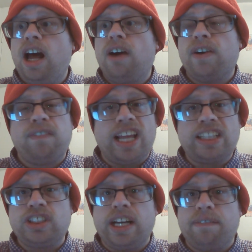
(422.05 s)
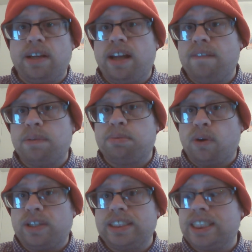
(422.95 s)
reflection of a
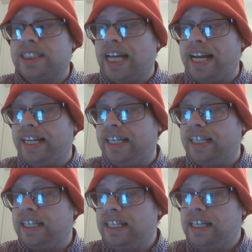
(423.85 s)
broken society.